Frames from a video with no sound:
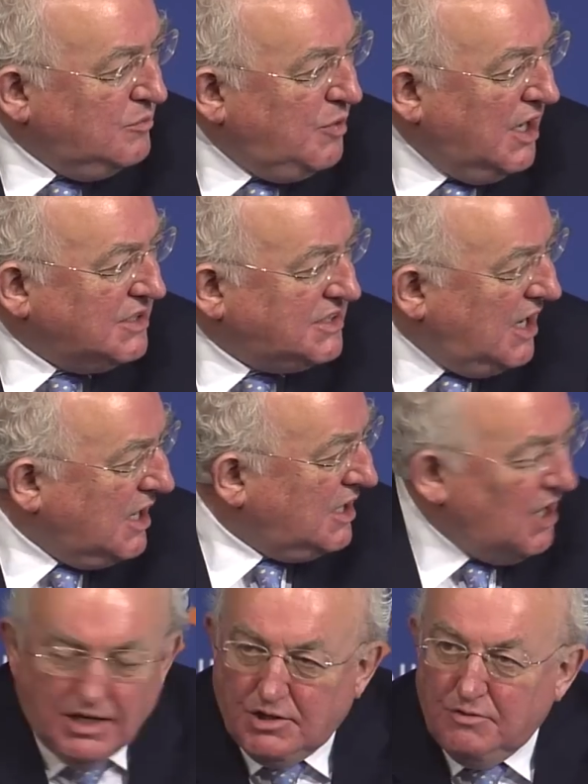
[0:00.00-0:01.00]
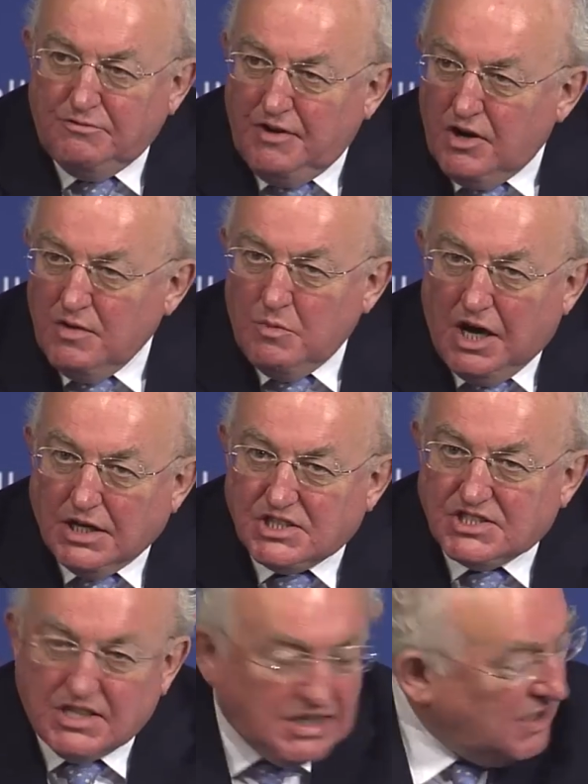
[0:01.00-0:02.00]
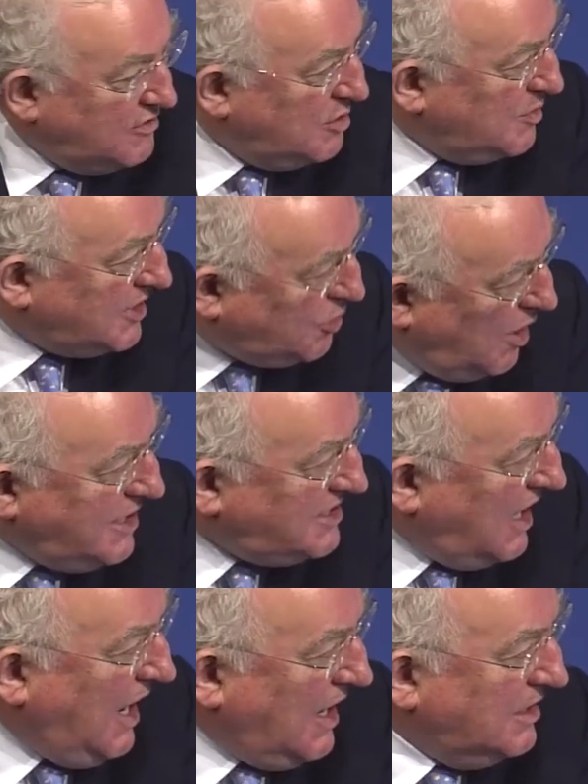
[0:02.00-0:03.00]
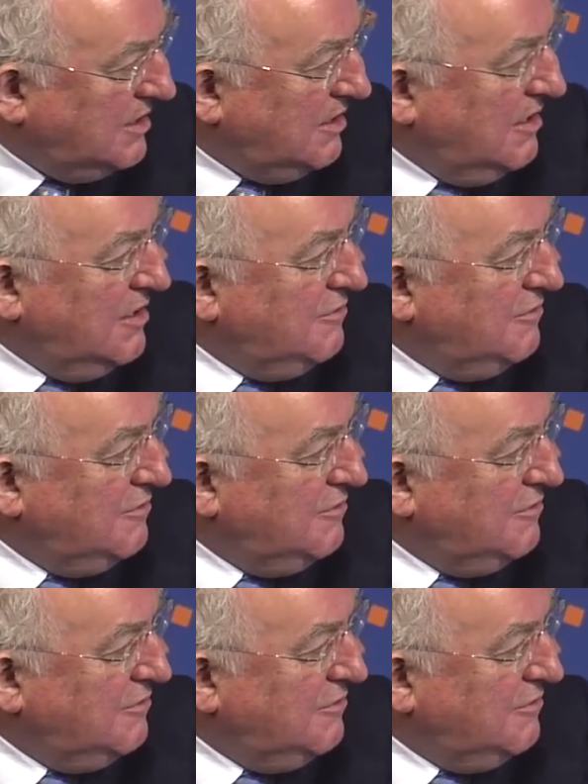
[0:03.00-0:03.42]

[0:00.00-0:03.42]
But I'd like you very much to give them a great hand